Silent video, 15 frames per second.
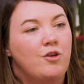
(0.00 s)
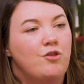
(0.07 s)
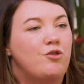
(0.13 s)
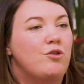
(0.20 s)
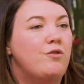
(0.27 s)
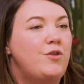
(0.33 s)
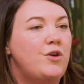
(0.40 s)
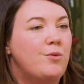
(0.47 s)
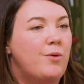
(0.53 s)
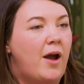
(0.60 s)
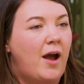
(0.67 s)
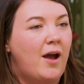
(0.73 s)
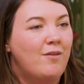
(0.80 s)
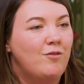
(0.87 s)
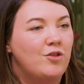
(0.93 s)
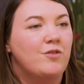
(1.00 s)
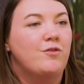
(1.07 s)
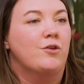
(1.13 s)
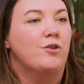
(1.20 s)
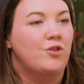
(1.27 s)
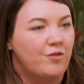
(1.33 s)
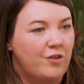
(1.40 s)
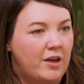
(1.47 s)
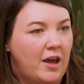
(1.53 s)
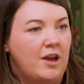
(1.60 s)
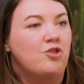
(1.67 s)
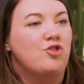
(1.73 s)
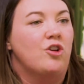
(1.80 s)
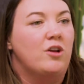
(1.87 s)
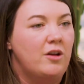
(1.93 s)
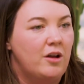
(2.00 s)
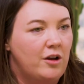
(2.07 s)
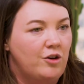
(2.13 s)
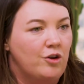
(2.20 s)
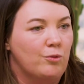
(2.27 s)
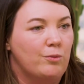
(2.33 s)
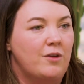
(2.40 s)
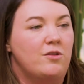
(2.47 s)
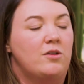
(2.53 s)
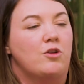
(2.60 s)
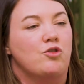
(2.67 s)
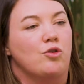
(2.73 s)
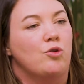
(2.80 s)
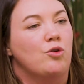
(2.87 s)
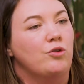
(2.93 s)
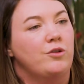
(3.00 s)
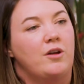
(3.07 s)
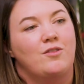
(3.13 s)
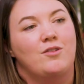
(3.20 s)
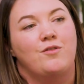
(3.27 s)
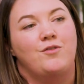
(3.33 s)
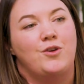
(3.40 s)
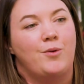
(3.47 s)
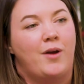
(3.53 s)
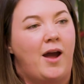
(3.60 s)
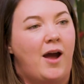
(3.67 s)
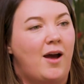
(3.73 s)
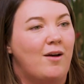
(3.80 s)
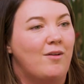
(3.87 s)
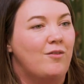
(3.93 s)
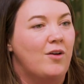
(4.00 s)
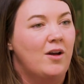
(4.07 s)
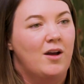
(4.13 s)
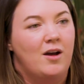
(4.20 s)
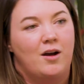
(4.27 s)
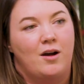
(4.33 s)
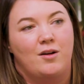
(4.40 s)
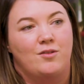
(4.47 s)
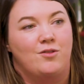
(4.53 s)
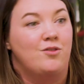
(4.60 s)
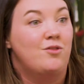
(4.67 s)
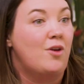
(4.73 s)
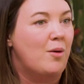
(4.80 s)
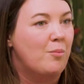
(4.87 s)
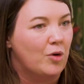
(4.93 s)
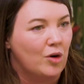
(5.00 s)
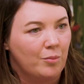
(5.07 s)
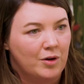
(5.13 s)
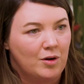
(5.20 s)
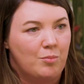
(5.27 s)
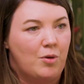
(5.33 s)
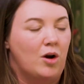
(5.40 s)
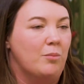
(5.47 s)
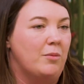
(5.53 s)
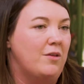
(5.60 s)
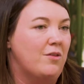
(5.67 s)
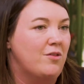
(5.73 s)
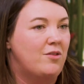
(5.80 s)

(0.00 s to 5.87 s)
So if you have diversification in your residential holdings, if you have some urban apartments,